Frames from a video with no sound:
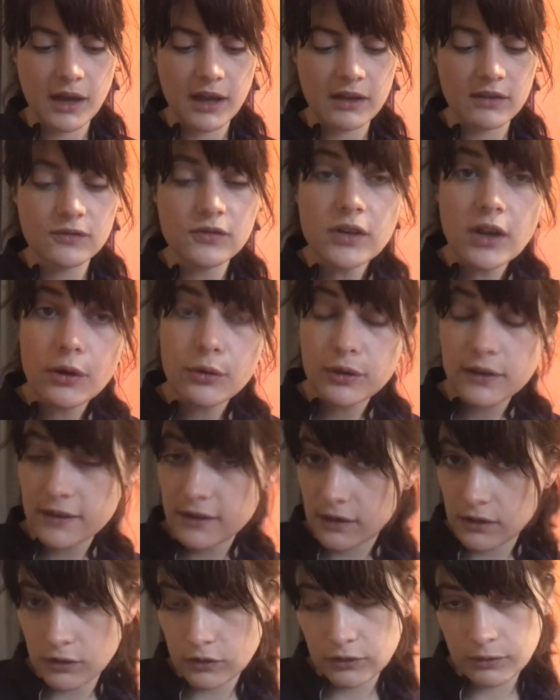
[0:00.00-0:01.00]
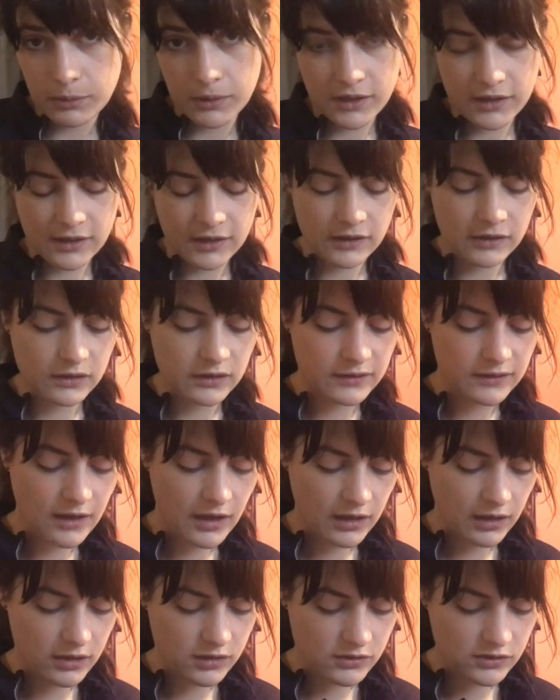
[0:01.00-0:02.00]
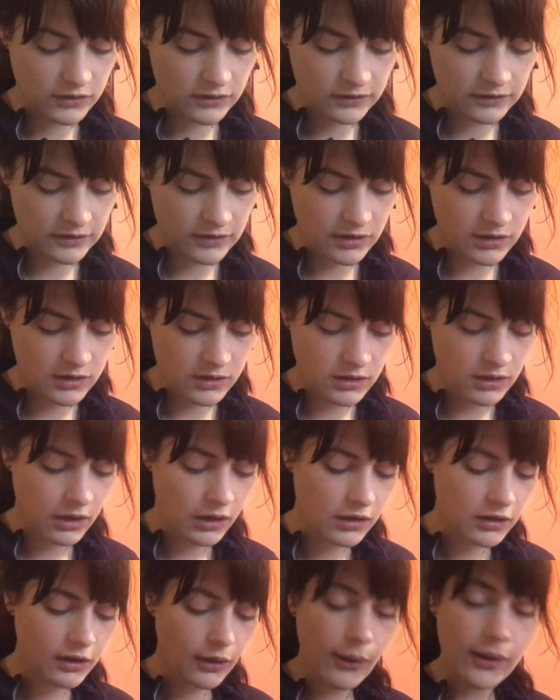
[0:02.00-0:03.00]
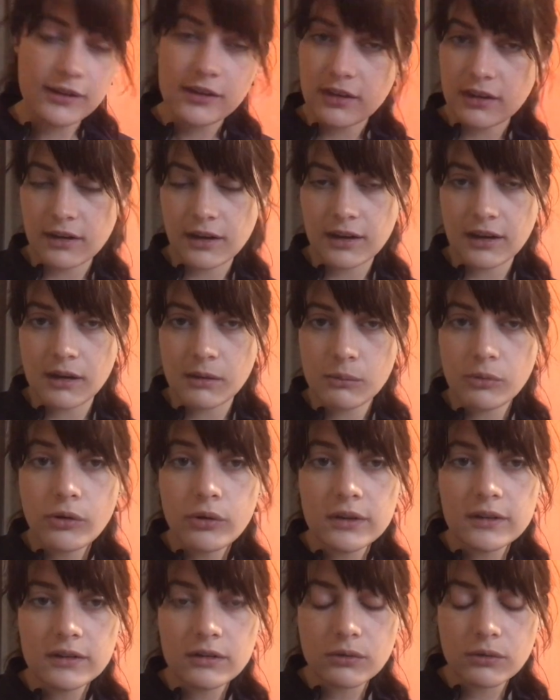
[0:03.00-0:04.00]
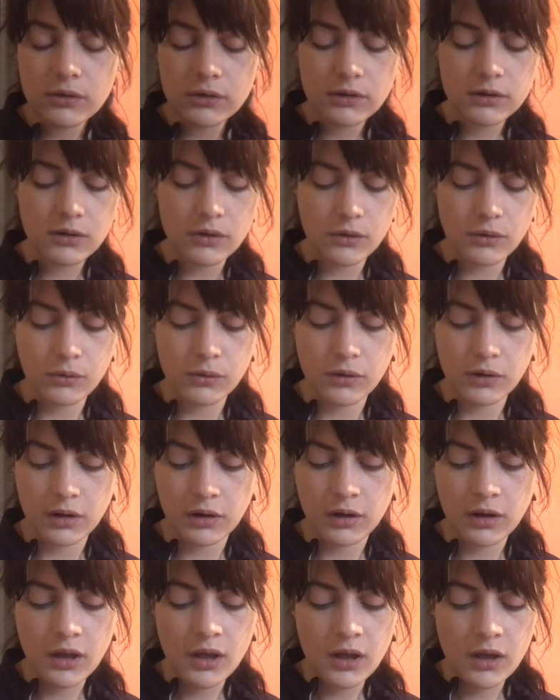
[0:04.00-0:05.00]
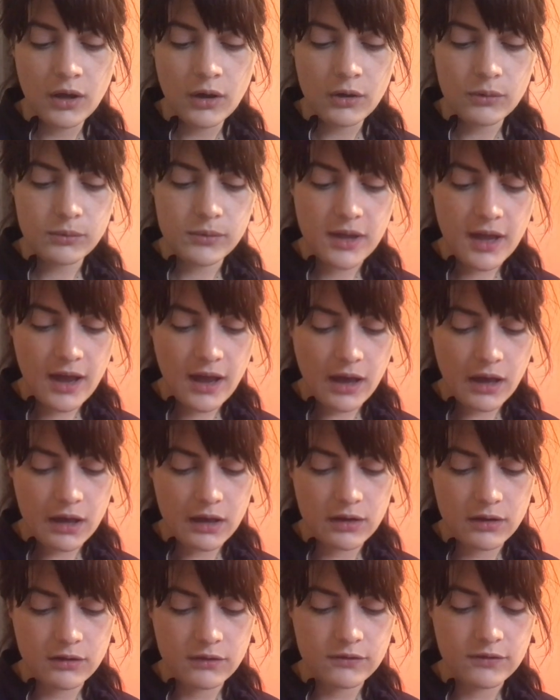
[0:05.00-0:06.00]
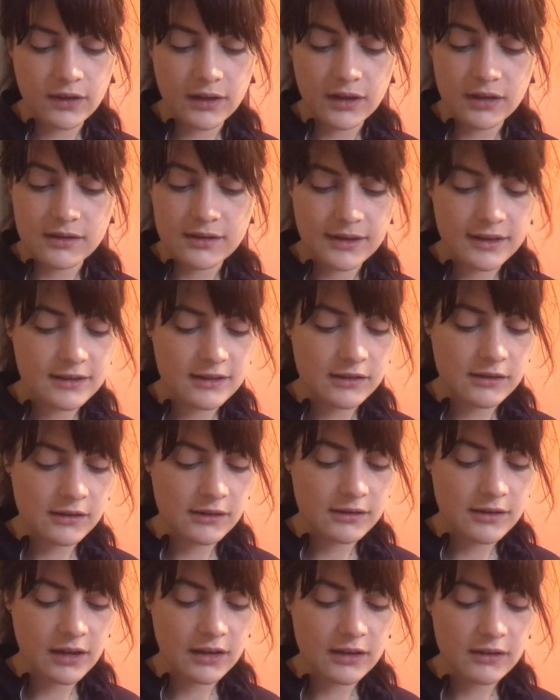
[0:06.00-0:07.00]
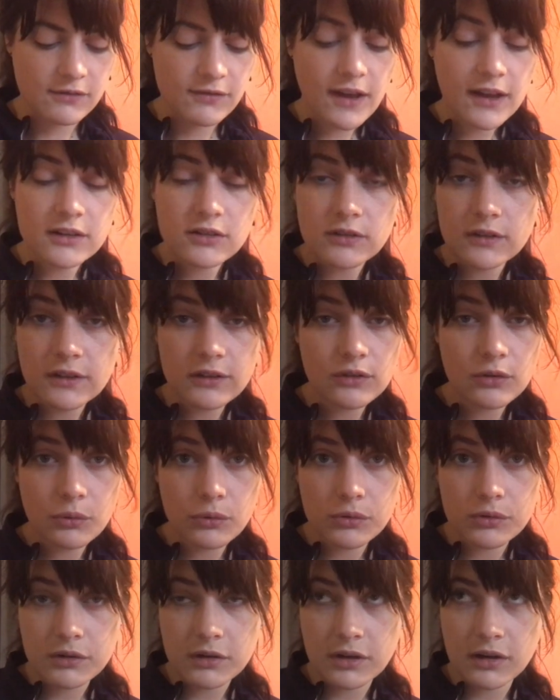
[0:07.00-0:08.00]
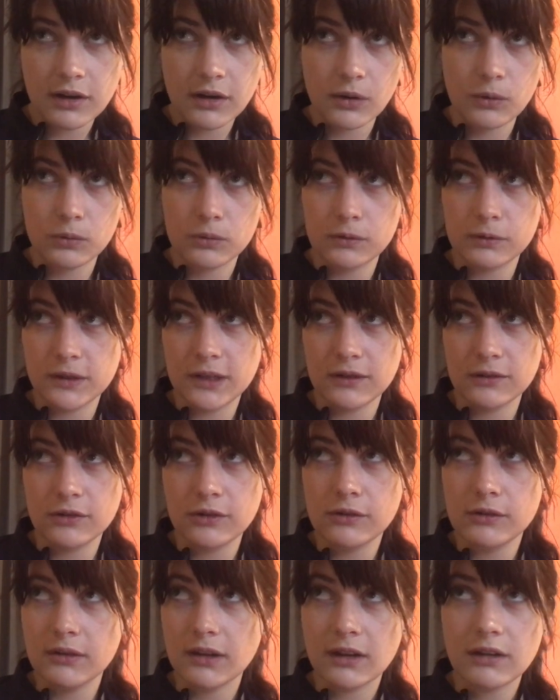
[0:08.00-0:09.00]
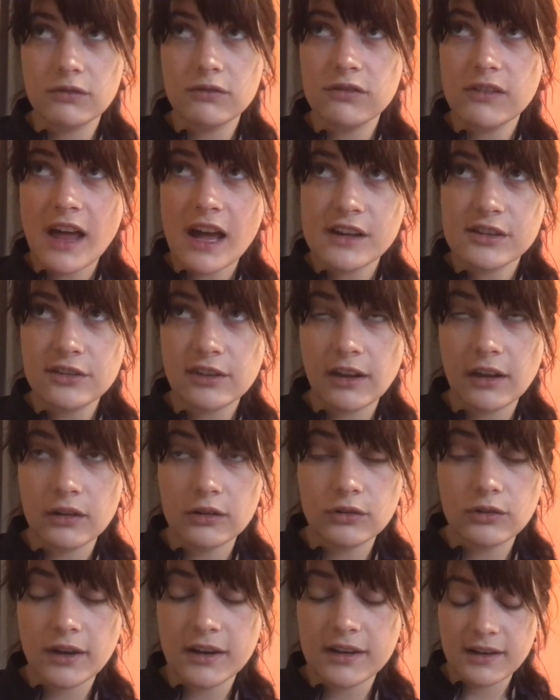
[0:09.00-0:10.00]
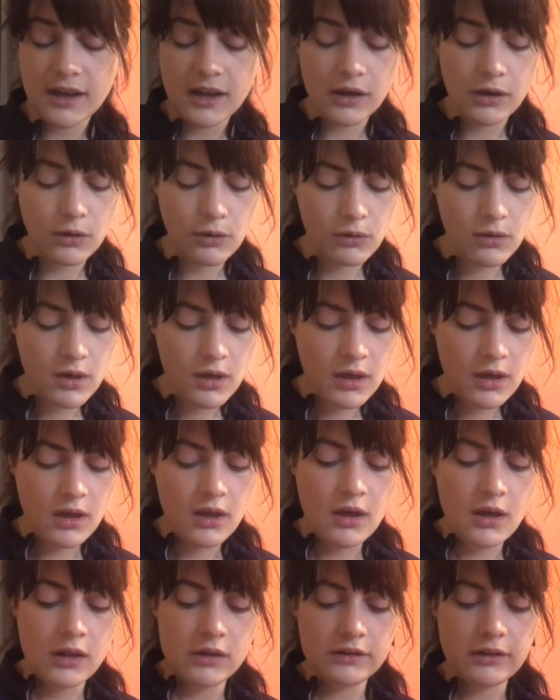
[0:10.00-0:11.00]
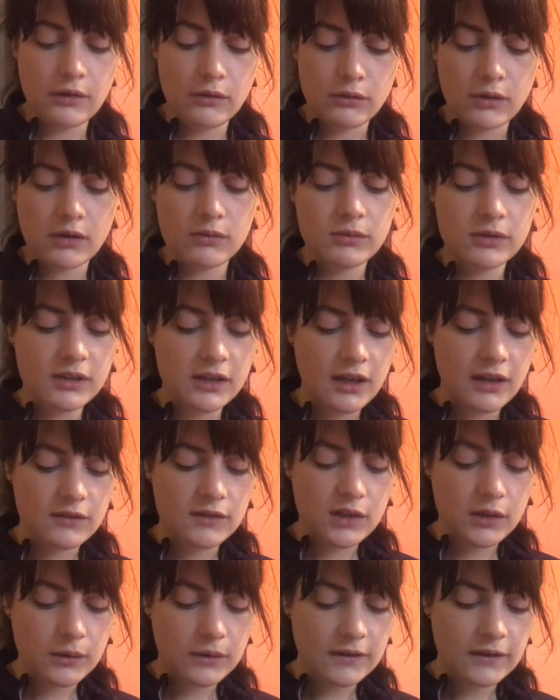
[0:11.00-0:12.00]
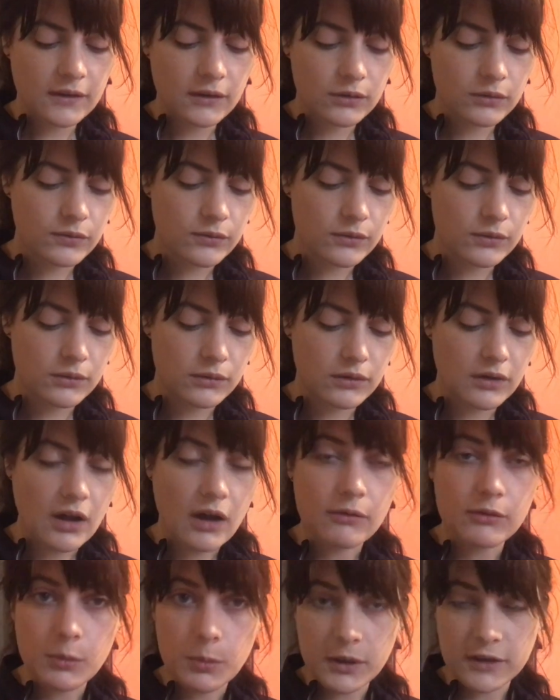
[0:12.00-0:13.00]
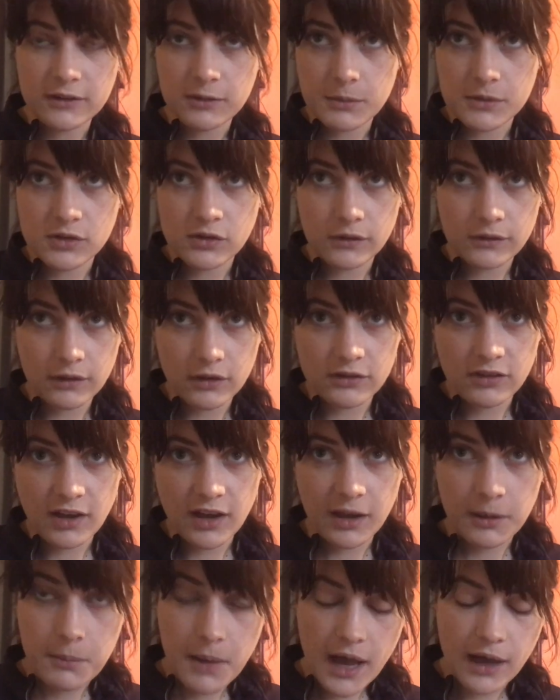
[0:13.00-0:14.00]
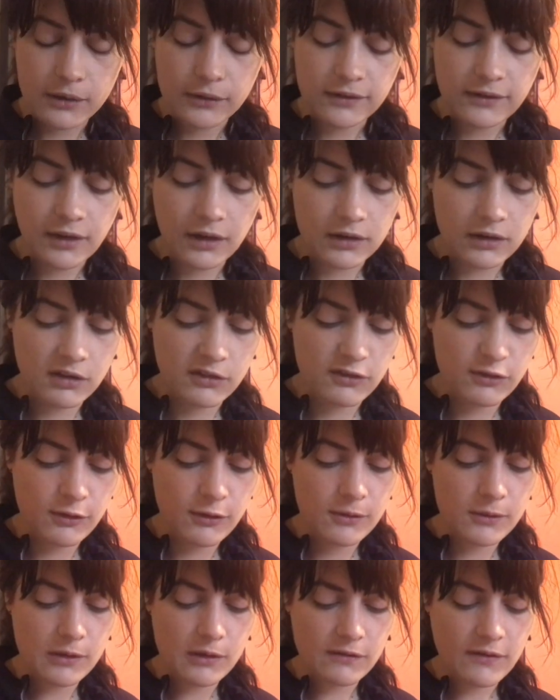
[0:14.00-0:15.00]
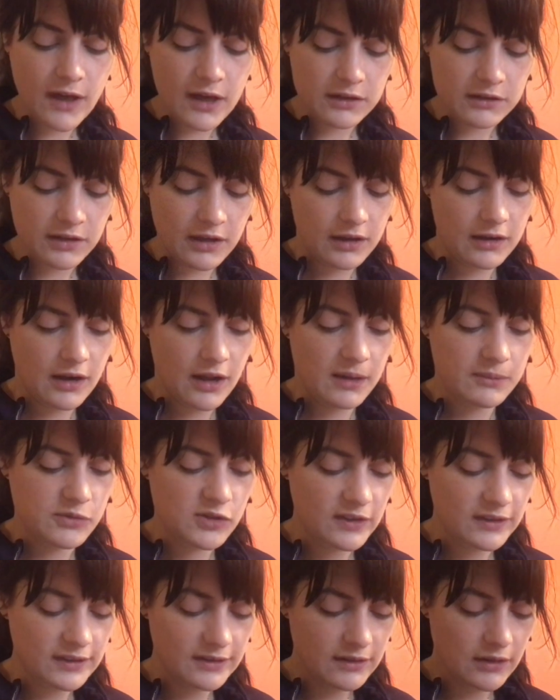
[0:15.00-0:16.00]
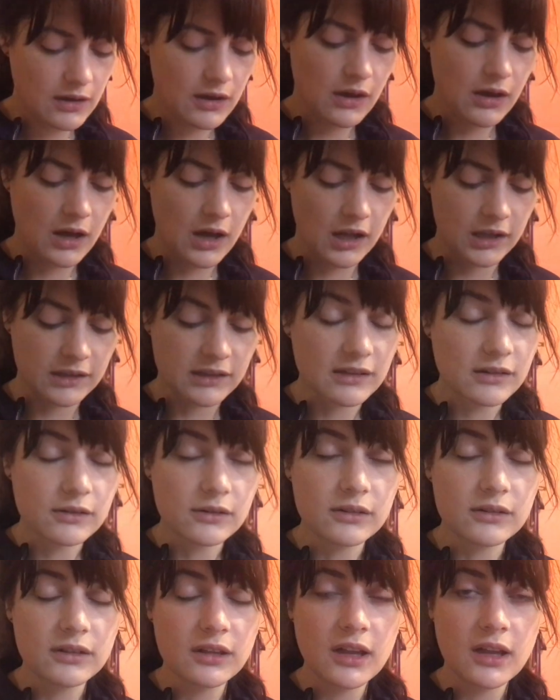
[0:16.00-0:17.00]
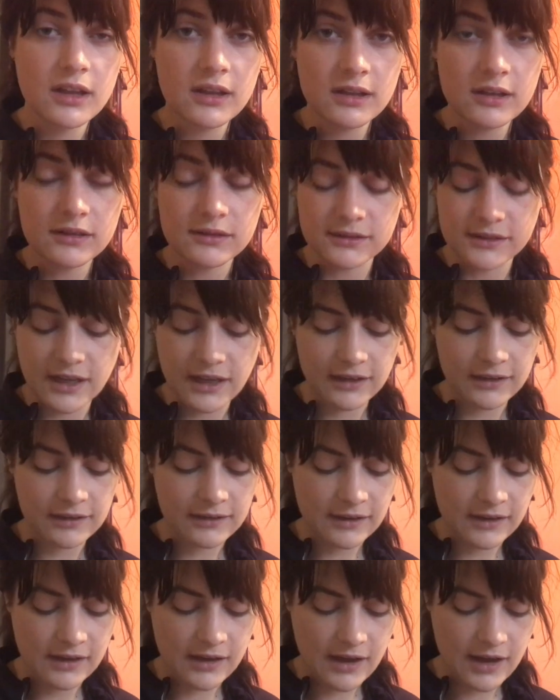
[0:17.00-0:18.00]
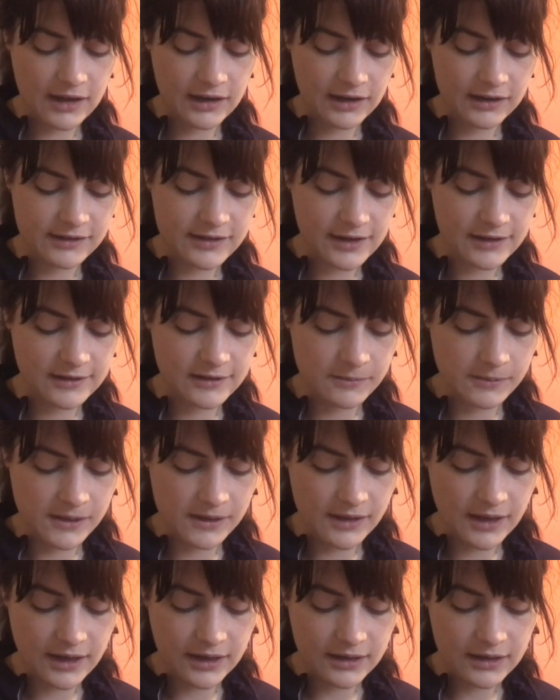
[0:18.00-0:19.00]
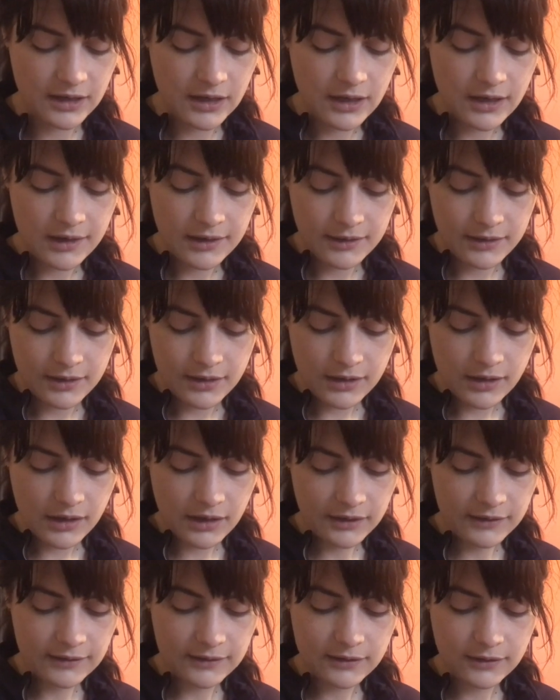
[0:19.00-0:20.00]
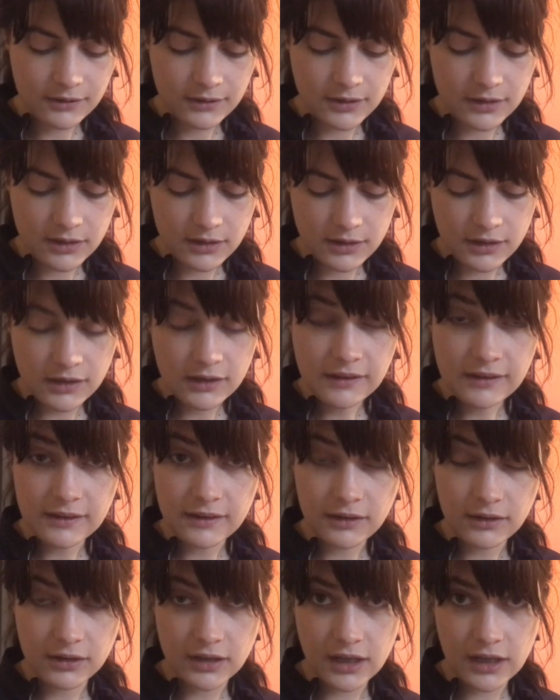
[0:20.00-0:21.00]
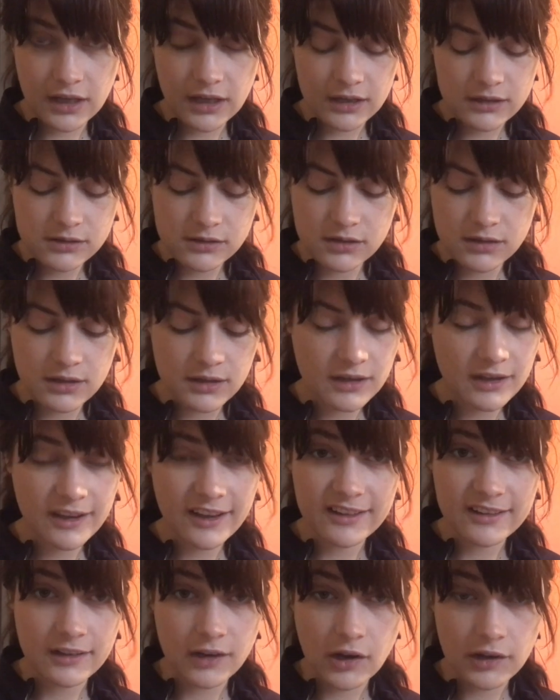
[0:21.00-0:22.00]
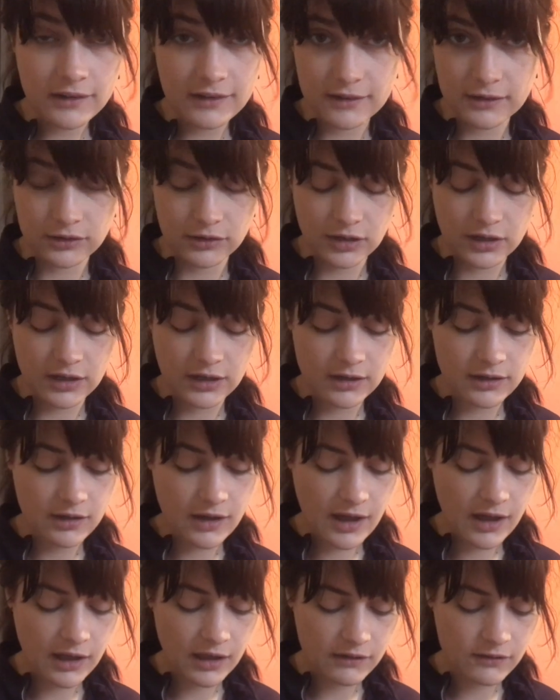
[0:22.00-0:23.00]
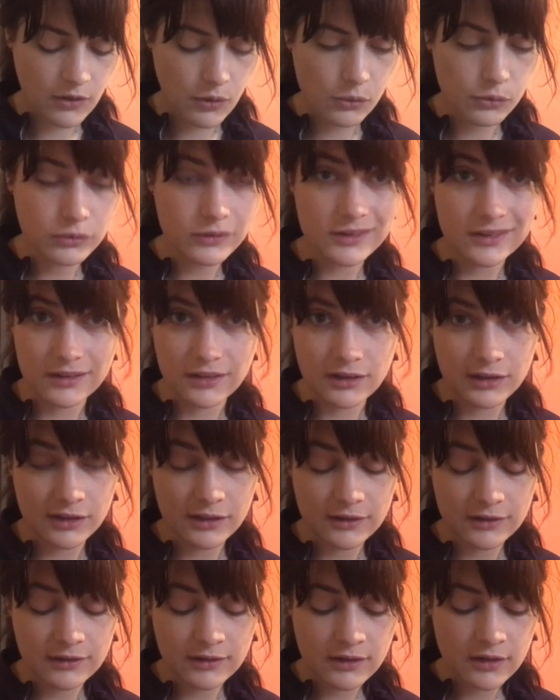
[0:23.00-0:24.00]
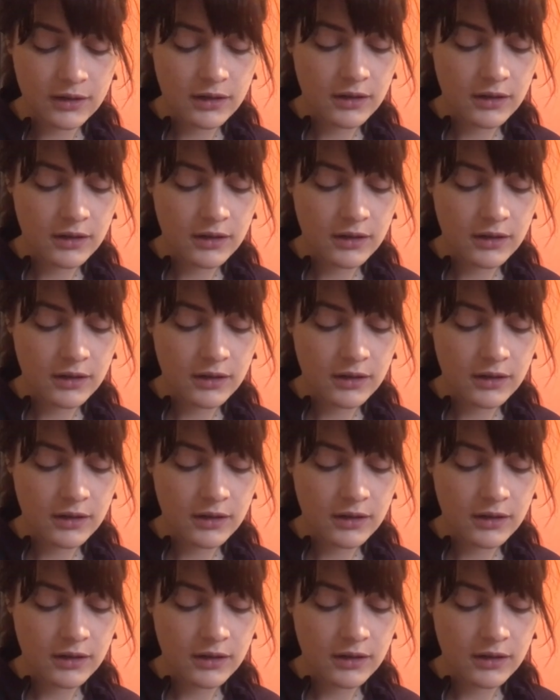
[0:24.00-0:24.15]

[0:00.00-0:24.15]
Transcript: I have no excuse because I could just go out to the Nike employee store, or we have like a Nike factory store, or they're doing like flash sales now. So I really have no excuse for not replacing my shoes on time outside of the fact that I'm just a little lazy and I tend to be like, it's still good, it's still good, it's not still good. I have holes in these.